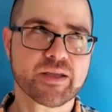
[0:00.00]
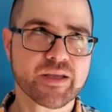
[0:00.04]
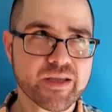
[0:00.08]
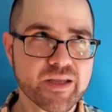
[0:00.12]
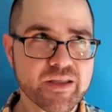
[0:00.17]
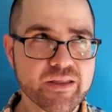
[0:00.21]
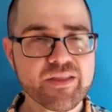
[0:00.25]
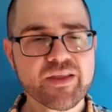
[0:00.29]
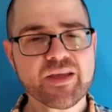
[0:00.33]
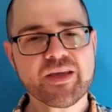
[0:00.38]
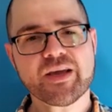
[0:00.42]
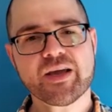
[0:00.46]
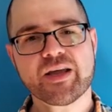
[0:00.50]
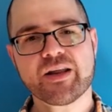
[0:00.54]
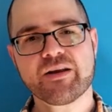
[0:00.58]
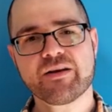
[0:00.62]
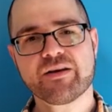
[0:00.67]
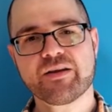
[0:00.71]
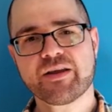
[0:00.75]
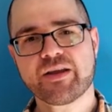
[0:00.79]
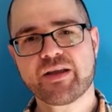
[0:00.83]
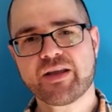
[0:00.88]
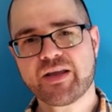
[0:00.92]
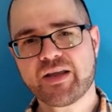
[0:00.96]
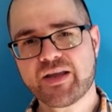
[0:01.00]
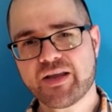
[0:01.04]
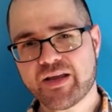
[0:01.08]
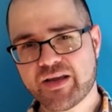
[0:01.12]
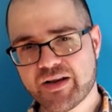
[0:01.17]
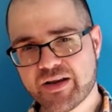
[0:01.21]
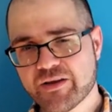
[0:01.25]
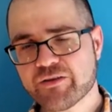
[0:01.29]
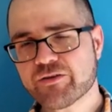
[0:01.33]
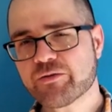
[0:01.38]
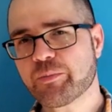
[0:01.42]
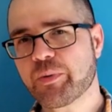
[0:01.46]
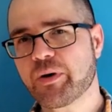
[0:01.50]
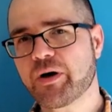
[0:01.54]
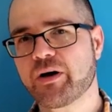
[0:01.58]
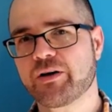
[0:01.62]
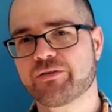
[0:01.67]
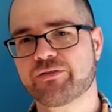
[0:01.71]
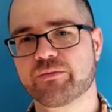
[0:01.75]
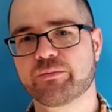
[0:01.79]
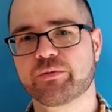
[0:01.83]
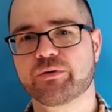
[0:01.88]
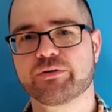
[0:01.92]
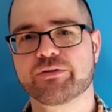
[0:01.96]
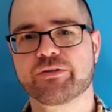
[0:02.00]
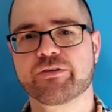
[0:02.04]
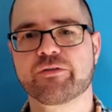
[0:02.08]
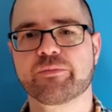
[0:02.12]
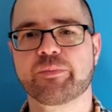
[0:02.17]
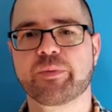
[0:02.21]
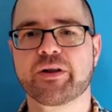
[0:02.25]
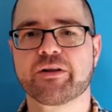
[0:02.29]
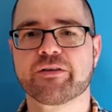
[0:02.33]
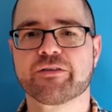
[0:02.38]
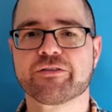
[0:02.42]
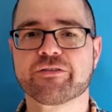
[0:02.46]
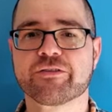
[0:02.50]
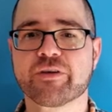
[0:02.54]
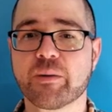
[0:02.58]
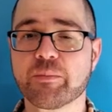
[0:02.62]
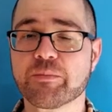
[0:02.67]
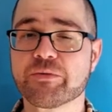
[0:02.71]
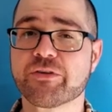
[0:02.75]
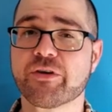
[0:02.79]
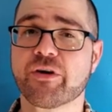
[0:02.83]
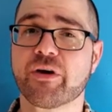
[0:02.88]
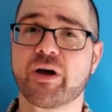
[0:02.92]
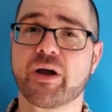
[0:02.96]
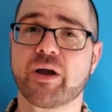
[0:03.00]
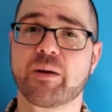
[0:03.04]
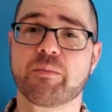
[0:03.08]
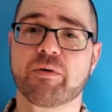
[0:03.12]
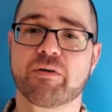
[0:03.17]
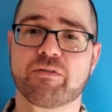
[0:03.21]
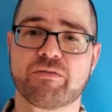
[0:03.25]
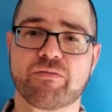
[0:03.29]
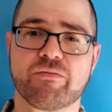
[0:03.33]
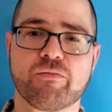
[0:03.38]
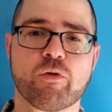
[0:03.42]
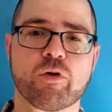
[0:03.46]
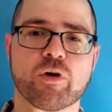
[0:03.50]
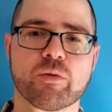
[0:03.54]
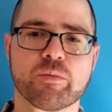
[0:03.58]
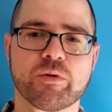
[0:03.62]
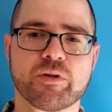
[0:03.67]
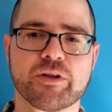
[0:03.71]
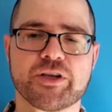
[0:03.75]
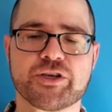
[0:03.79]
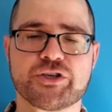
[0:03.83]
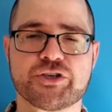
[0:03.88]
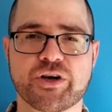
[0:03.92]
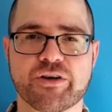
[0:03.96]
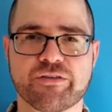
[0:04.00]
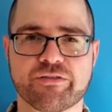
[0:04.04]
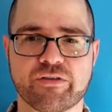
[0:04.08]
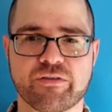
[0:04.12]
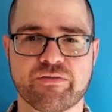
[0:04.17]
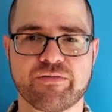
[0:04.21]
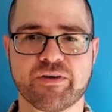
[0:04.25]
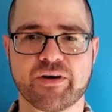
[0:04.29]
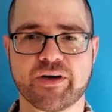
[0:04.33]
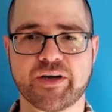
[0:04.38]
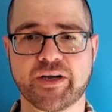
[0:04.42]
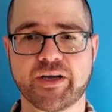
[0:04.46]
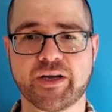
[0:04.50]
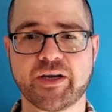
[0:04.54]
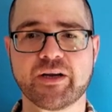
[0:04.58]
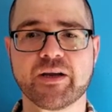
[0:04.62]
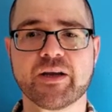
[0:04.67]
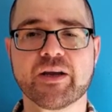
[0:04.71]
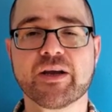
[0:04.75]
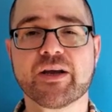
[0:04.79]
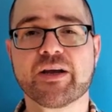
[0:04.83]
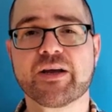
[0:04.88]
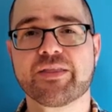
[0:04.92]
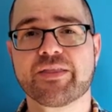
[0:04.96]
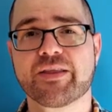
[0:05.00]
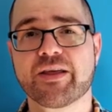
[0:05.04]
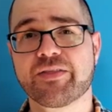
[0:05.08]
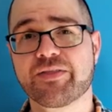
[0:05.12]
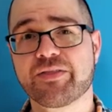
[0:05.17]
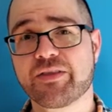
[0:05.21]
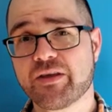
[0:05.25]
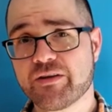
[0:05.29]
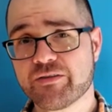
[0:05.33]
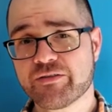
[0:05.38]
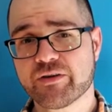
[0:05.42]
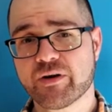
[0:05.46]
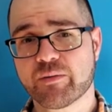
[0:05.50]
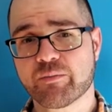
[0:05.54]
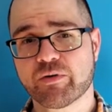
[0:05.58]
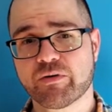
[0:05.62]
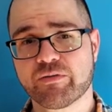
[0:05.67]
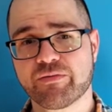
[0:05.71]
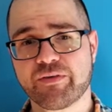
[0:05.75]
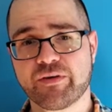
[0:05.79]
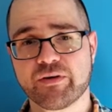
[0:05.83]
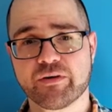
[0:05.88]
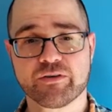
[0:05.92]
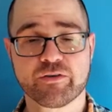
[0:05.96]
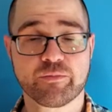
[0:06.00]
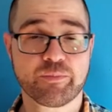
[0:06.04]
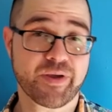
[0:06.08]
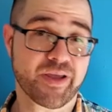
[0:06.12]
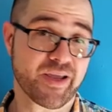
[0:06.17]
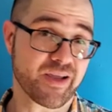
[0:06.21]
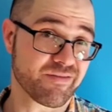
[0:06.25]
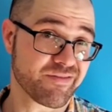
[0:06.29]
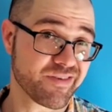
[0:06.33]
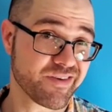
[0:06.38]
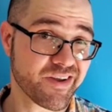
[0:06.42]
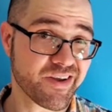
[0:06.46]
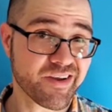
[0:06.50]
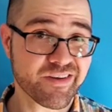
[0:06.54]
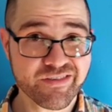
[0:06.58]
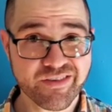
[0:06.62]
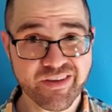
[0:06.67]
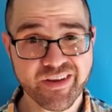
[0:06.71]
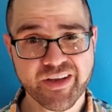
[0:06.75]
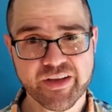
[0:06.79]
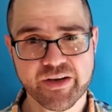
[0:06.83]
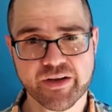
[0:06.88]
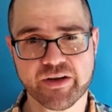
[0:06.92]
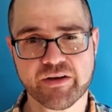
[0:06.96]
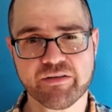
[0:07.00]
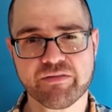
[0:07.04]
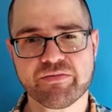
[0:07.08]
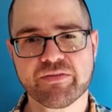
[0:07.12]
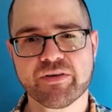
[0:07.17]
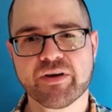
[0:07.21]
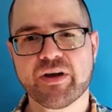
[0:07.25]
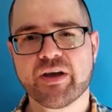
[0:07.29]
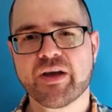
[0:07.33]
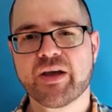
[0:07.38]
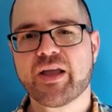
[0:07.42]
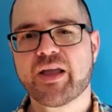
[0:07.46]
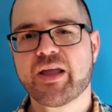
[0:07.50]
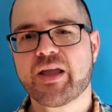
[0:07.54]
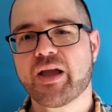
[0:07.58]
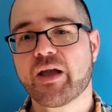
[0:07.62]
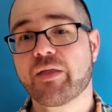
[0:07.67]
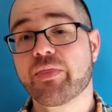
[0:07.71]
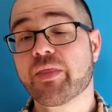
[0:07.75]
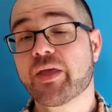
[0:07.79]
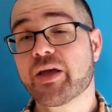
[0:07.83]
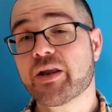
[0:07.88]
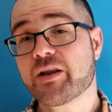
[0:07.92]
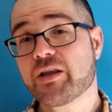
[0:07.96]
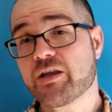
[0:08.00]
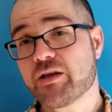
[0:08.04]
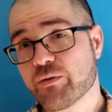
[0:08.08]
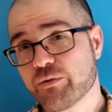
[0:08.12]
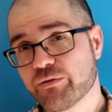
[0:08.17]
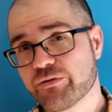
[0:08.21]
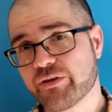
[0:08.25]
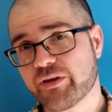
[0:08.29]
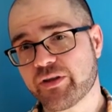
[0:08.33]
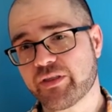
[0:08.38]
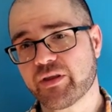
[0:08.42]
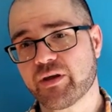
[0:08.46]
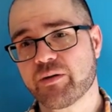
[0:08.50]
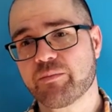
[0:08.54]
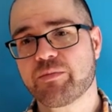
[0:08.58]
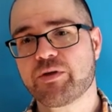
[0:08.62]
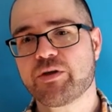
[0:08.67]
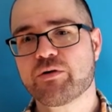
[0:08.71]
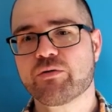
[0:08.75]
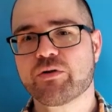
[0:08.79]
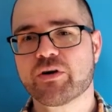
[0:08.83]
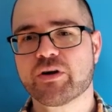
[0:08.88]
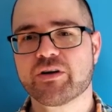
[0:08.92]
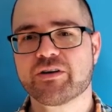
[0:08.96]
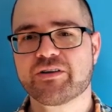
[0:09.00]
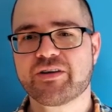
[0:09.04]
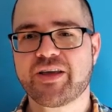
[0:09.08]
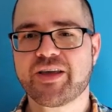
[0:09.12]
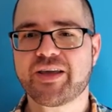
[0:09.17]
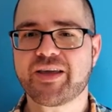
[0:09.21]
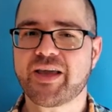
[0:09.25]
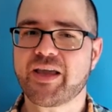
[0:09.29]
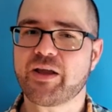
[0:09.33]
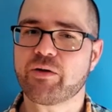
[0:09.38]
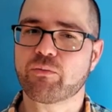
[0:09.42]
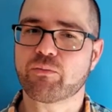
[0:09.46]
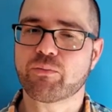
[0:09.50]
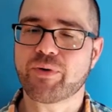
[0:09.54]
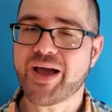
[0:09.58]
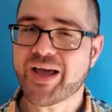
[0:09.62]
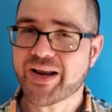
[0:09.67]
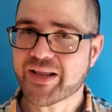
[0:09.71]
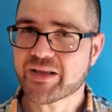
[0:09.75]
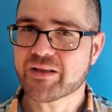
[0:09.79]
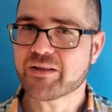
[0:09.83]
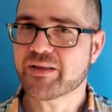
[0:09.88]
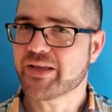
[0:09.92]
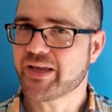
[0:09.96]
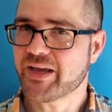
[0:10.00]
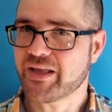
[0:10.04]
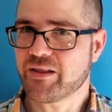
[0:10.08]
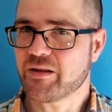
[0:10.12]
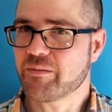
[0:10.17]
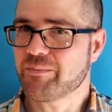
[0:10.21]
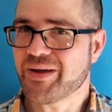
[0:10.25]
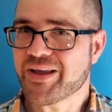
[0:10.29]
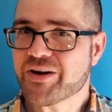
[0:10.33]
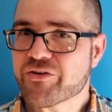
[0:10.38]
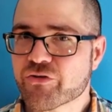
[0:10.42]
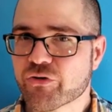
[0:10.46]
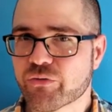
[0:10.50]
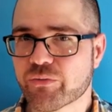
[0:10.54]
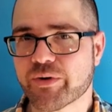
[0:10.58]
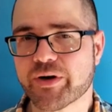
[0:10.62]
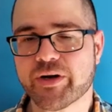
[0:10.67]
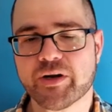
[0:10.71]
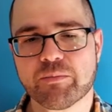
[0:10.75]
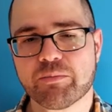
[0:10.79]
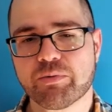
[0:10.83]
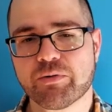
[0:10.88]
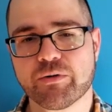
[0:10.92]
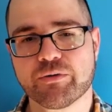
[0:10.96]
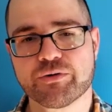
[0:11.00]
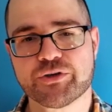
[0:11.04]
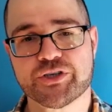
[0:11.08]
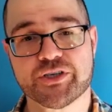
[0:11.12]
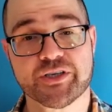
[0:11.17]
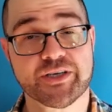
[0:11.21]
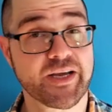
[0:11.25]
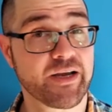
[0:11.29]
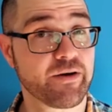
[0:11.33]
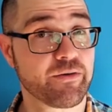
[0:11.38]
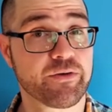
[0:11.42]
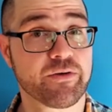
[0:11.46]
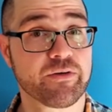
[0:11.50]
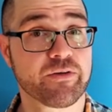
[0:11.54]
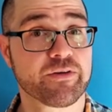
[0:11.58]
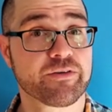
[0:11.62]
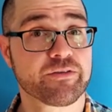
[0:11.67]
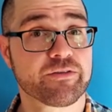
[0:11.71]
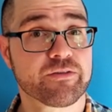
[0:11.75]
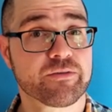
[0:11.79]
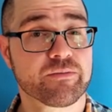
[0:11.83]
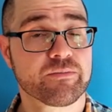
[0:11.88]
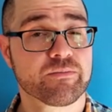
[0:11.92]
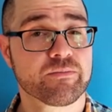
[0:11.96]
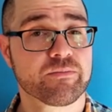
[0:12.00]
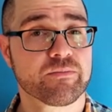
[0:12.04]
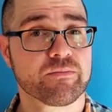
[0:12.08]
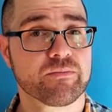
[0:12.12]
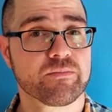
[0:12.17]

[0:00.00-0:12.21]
In the end, it is possible to spend some time formally justifying that these number fields behave nicely enough, and then using them, you can take a radically elementary approach to calculus.